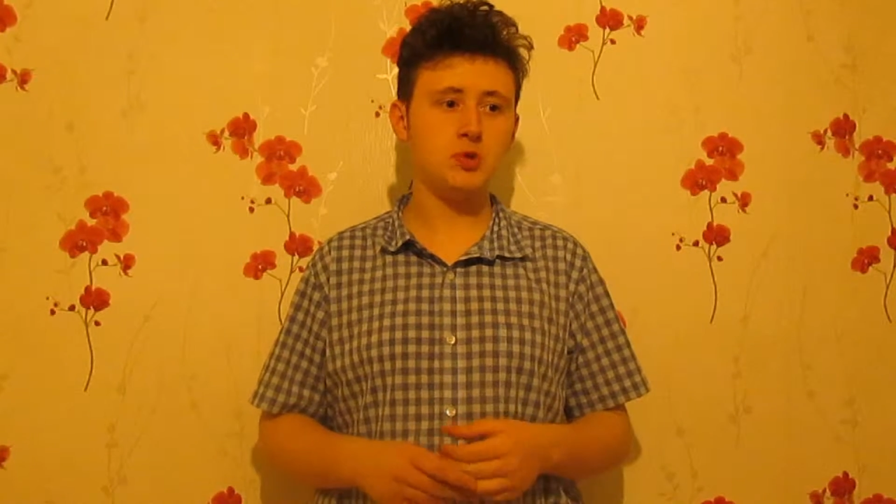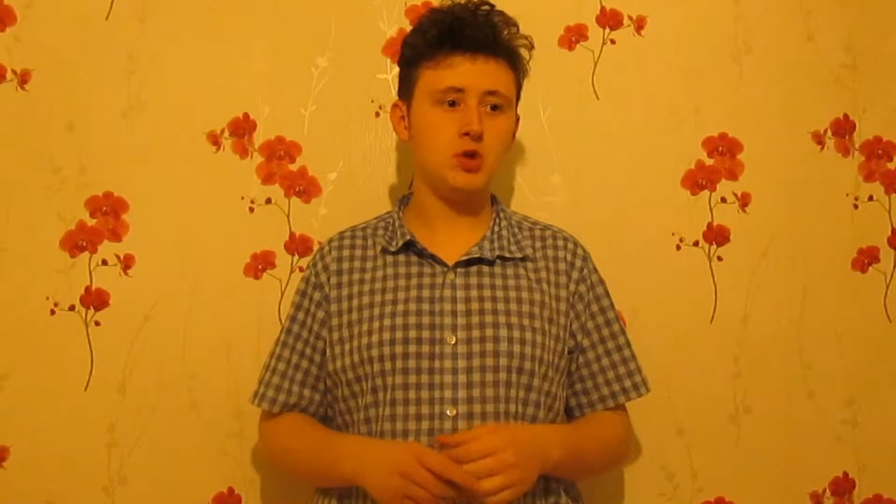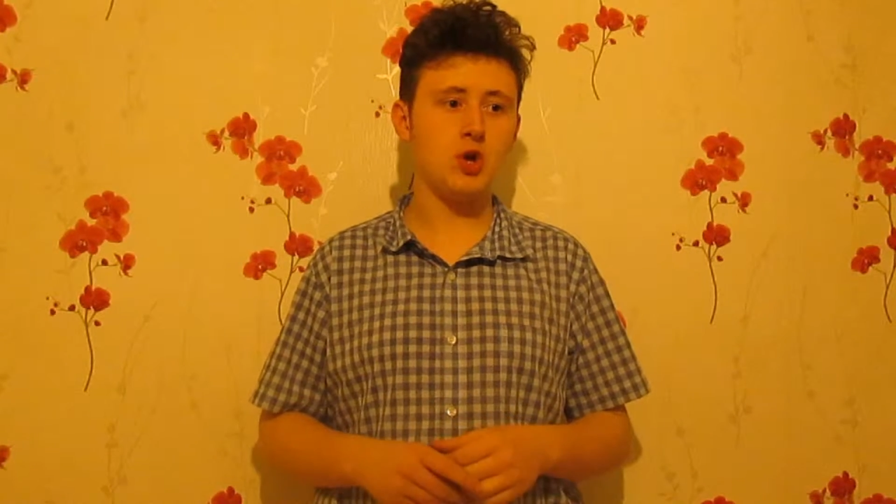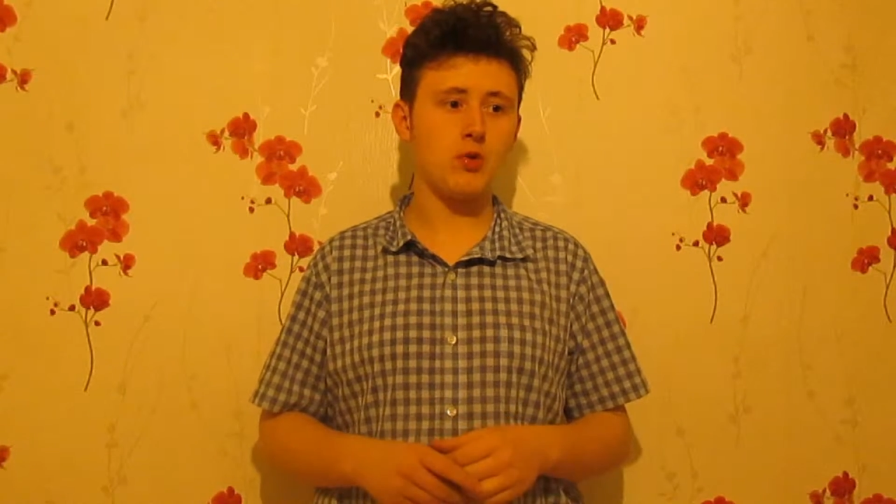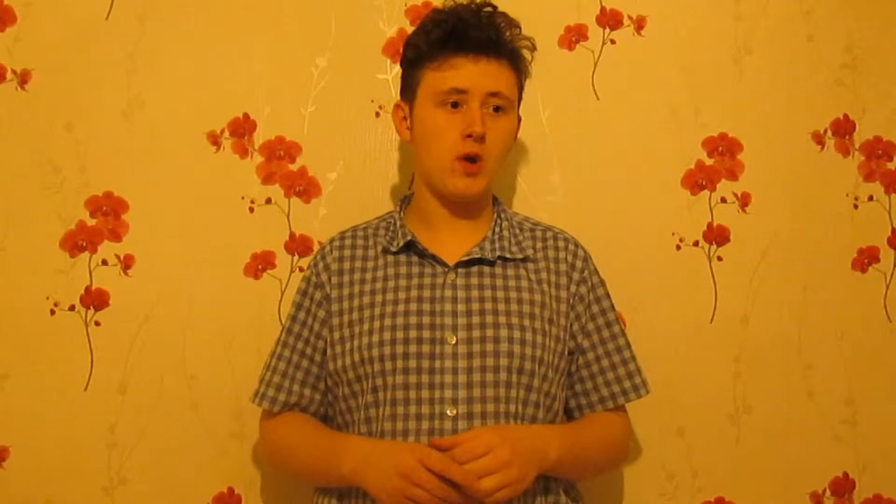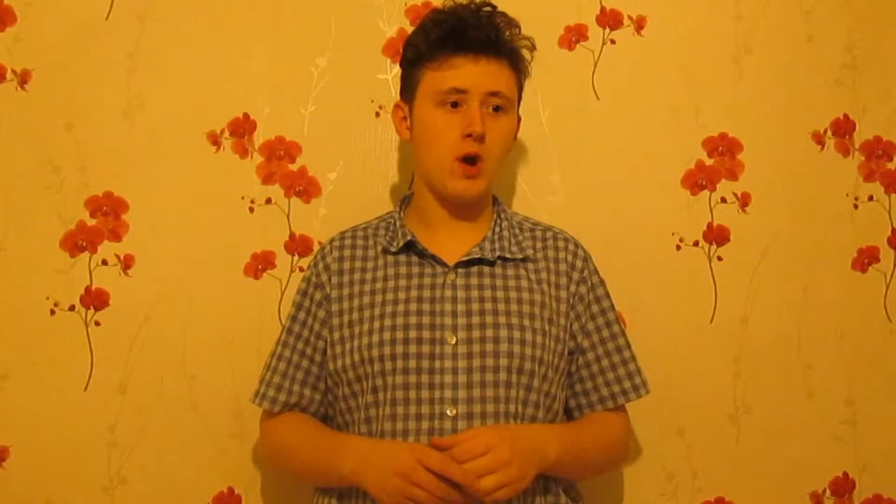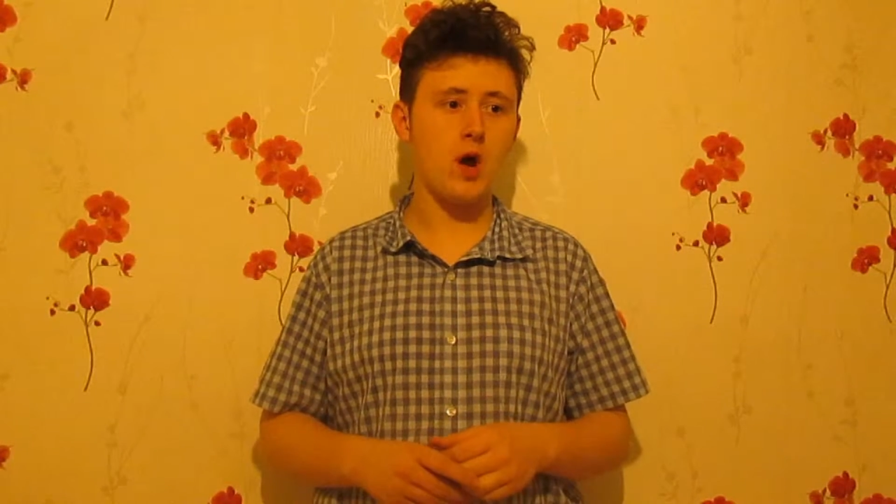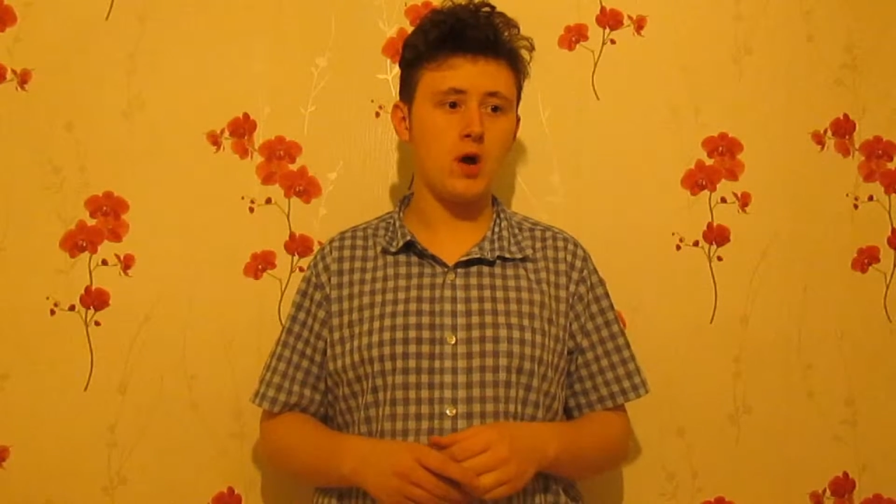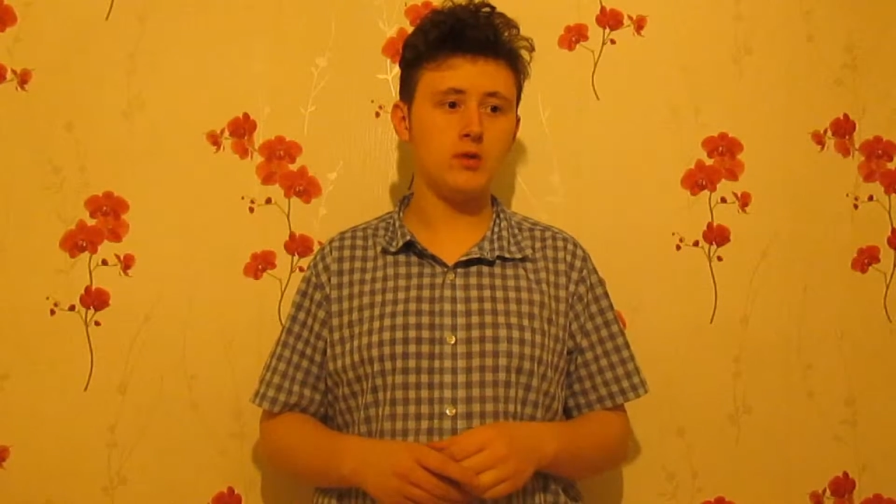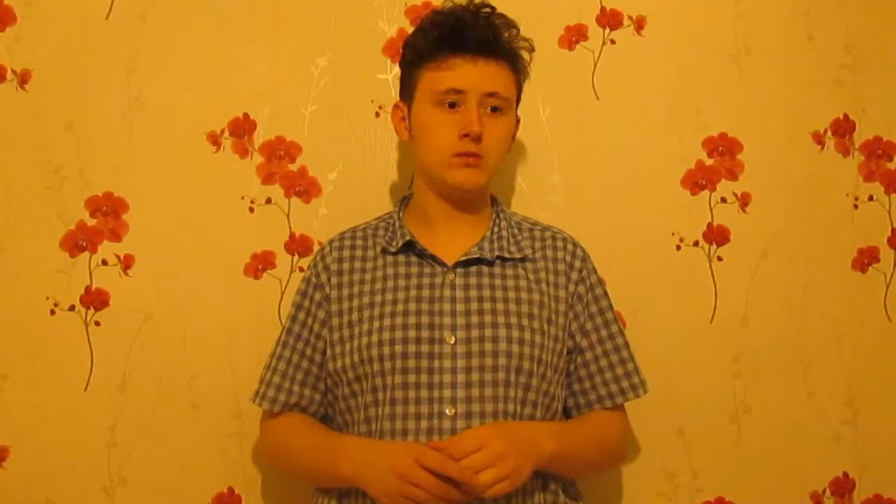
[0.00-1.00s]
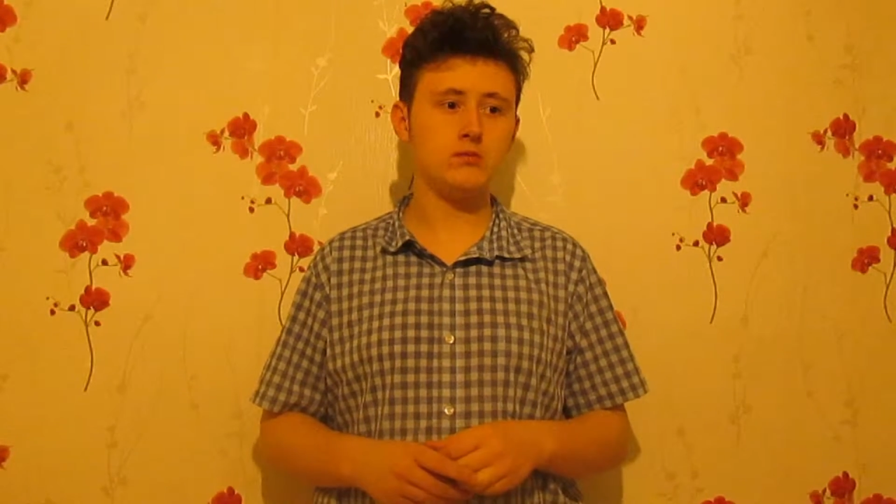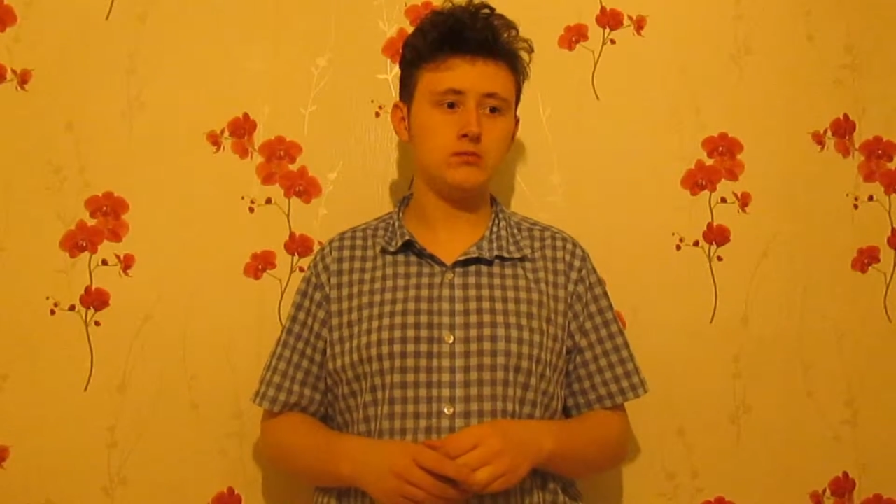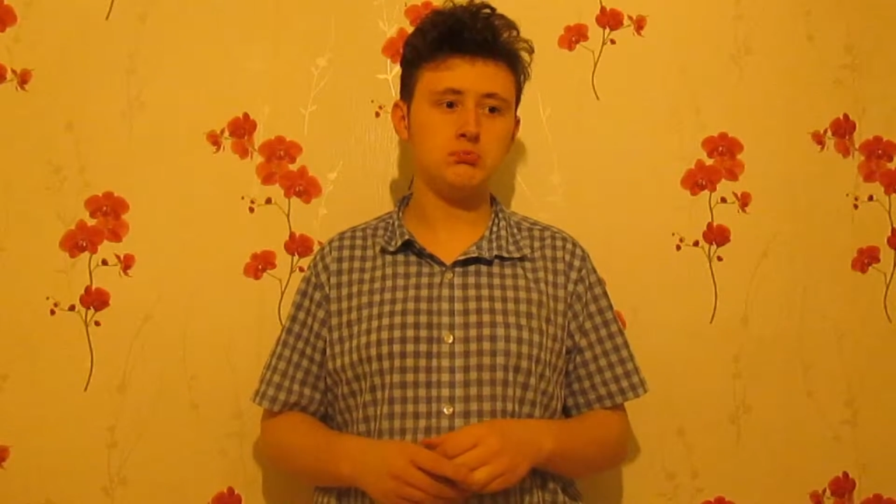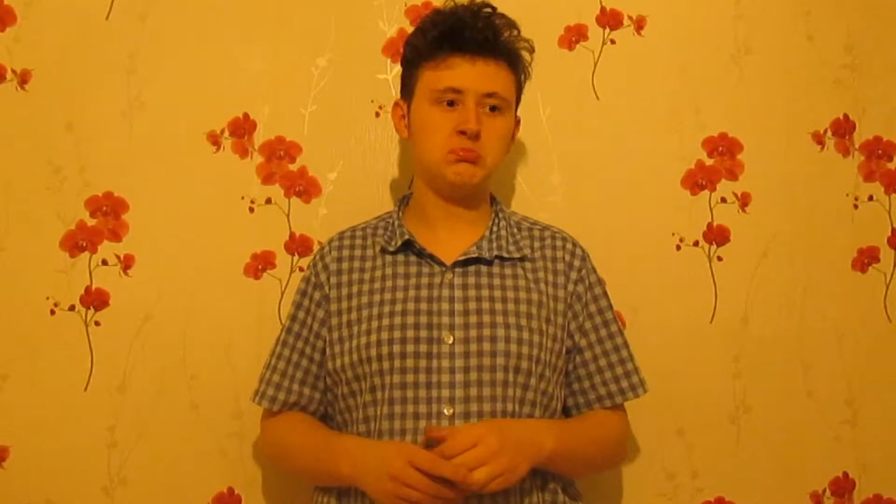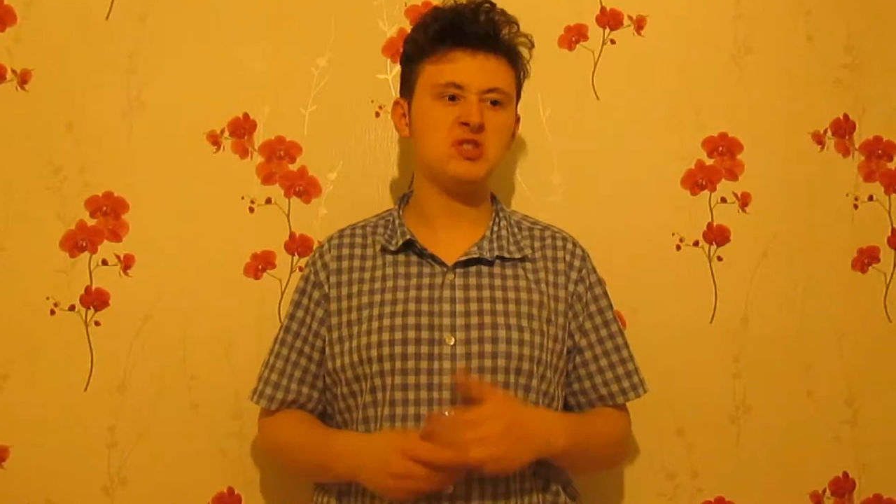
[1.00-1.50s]
you're
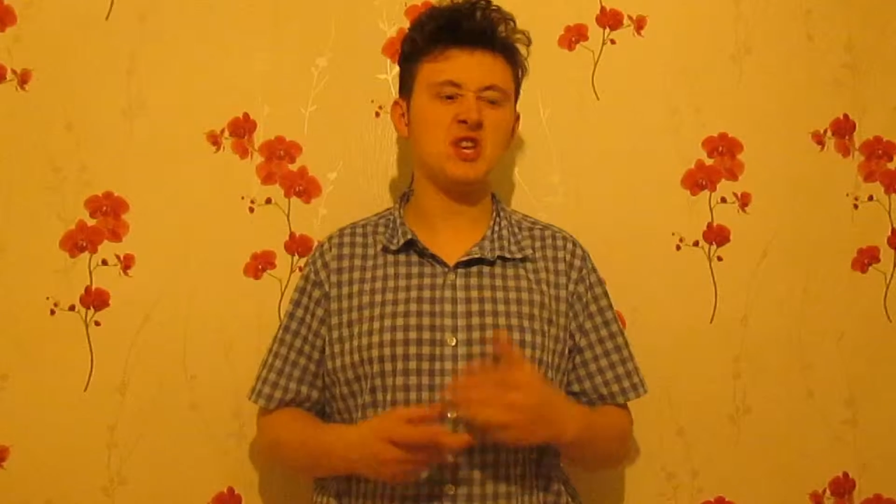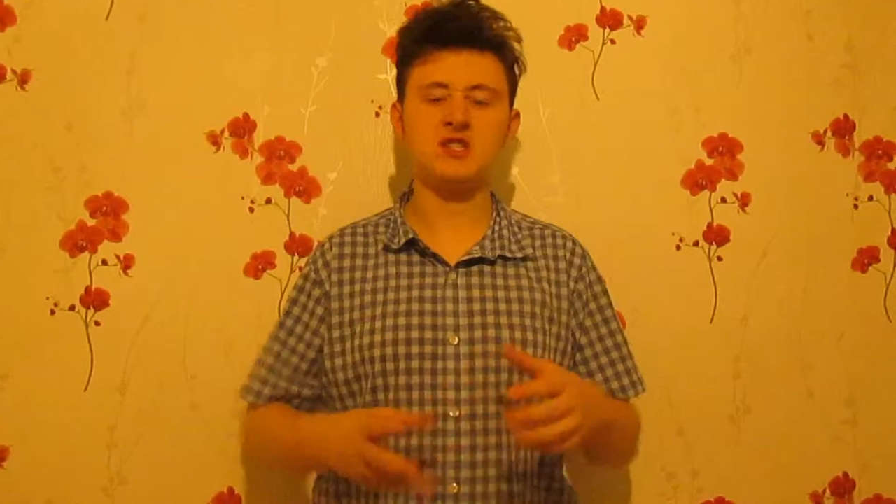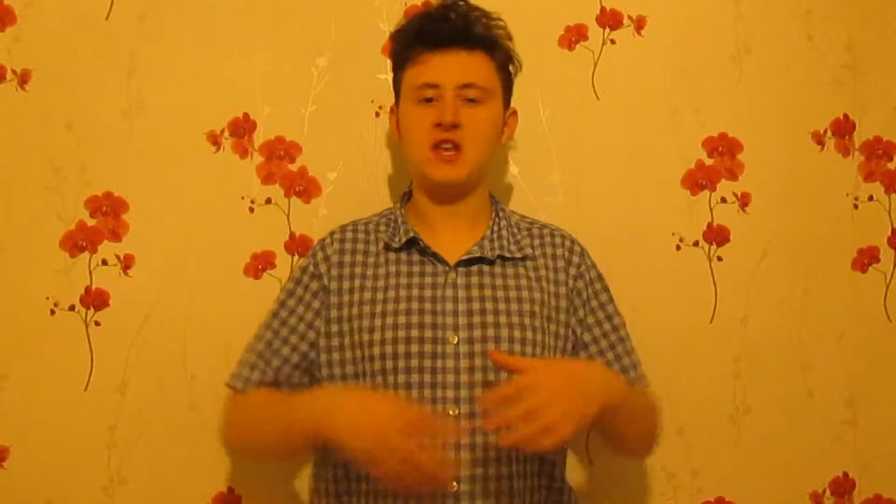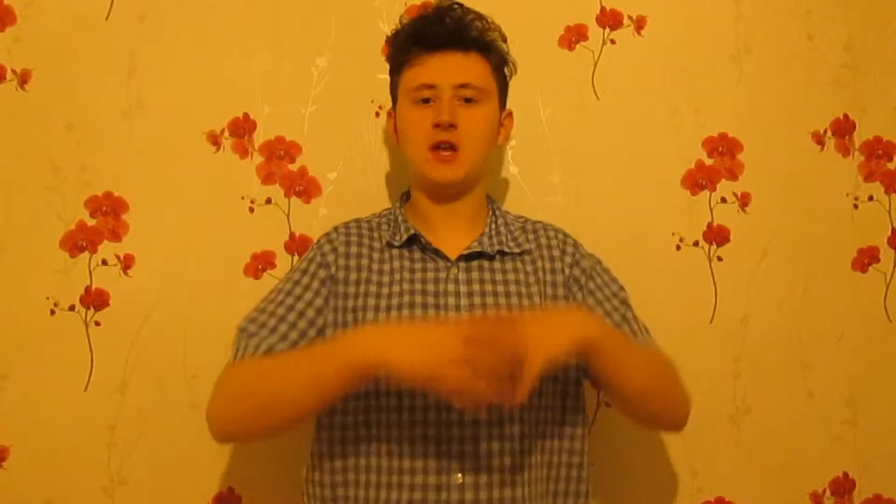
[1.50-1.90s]
say